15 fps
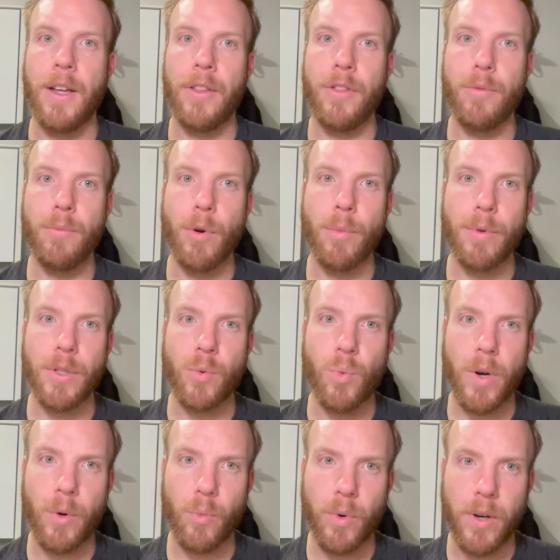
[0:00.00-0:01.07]
the moments
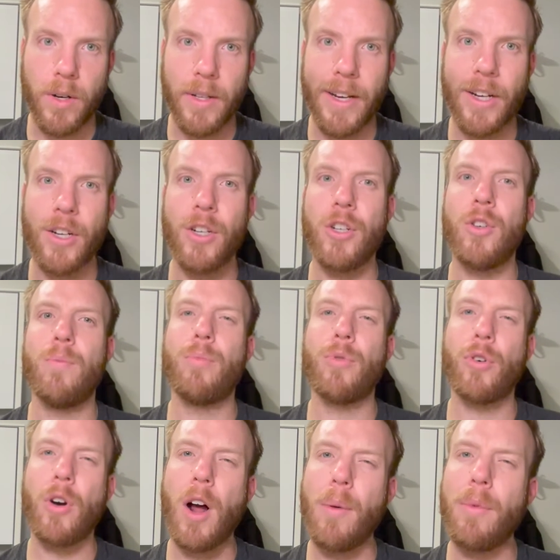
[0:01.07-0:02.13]
when we're like
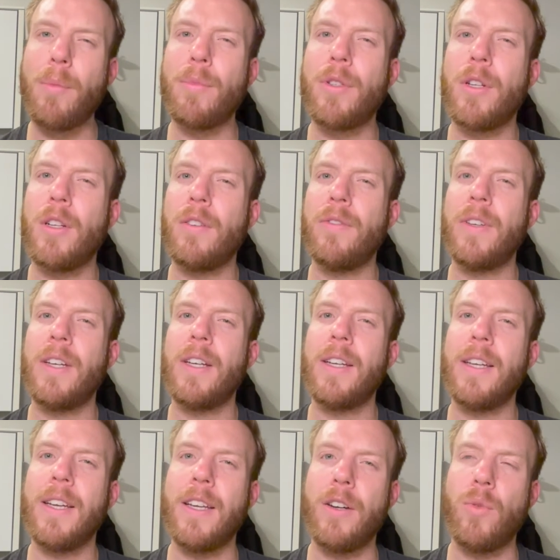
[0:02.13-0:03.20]
problem solving in